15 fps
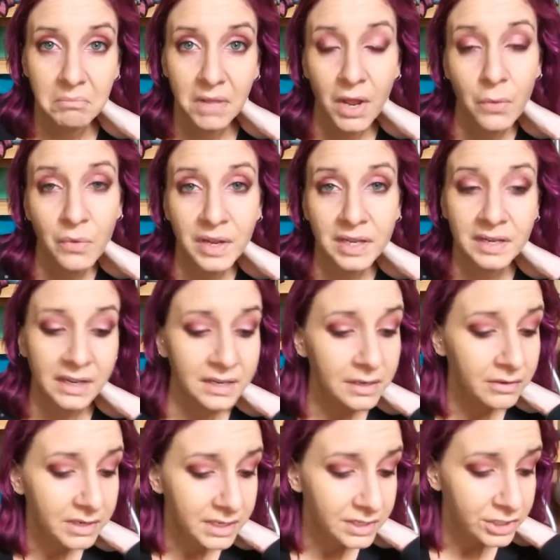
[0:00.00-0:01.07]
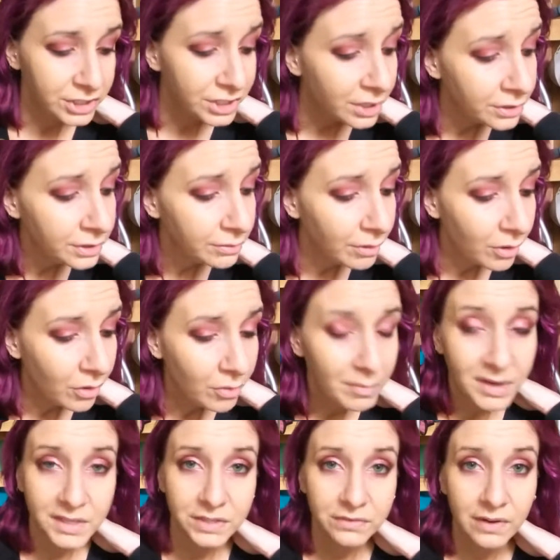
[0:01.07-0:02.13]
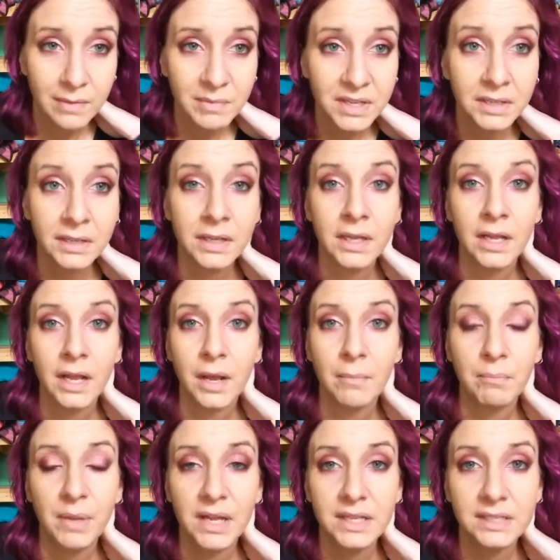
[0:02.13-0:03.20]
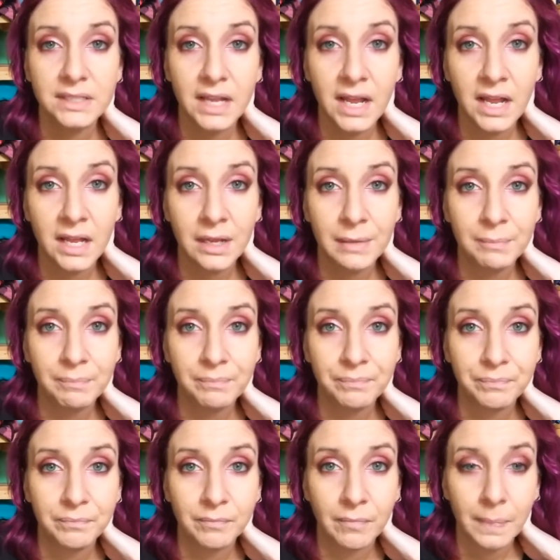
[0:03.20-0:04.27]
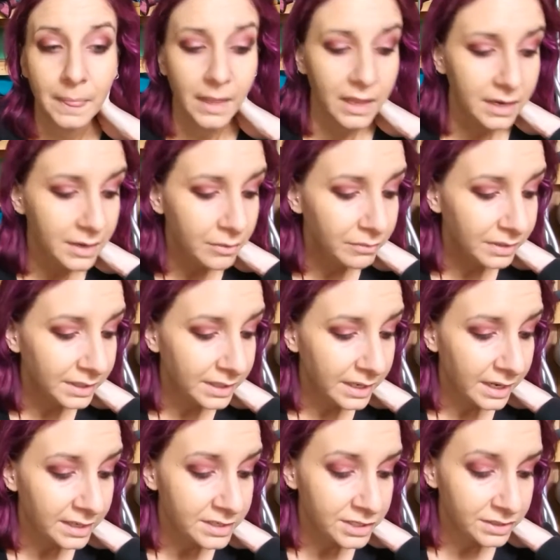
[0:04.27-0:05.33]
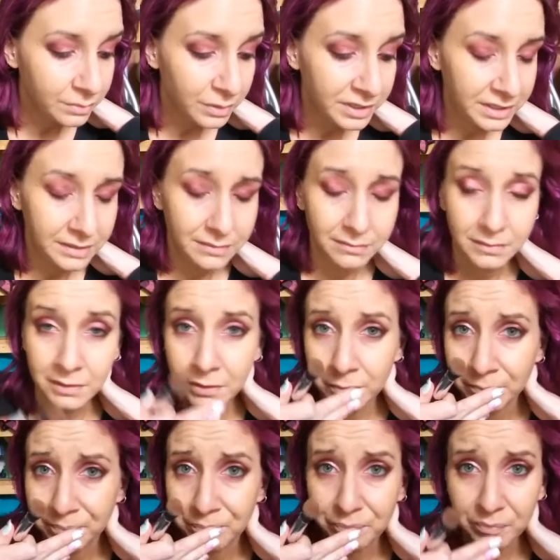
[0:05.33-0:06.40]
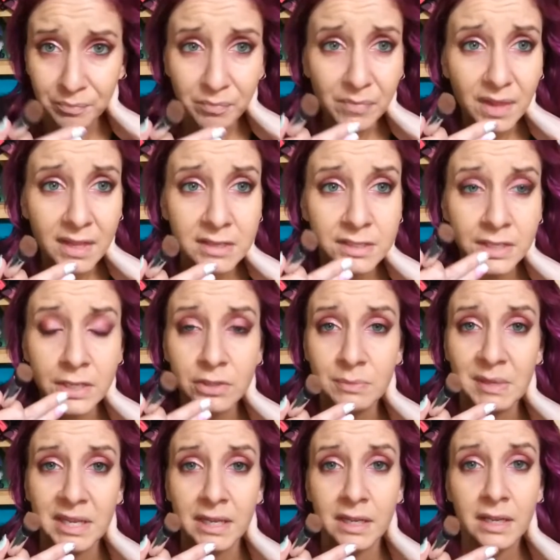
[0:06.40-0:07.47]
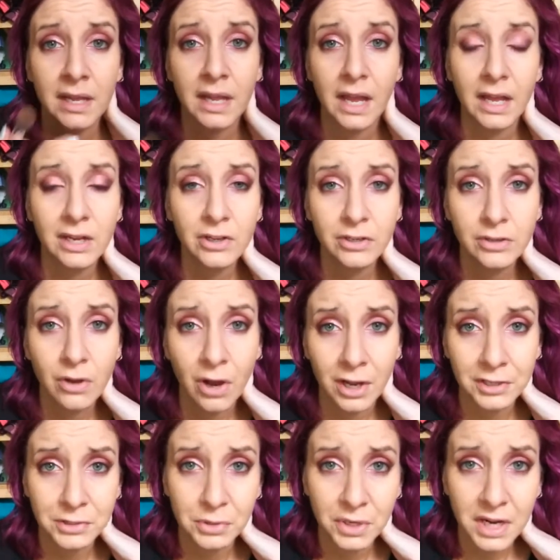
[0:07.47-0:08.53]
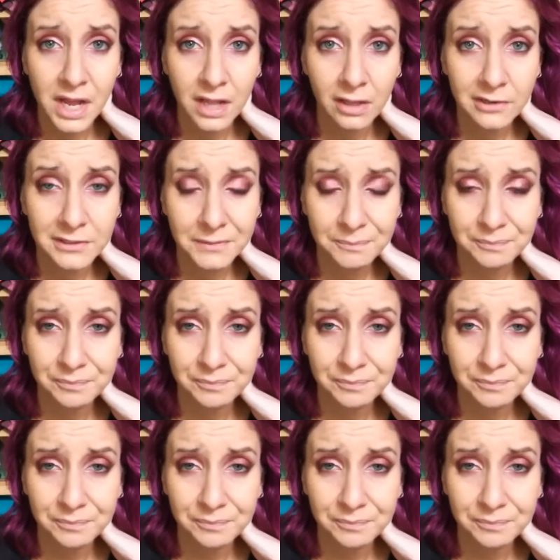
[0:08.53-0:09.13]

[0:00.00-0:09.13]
a win. I know I didn't show you a whole bunch from it, but, you know, really, I just wanted, excuse me, a good contour color.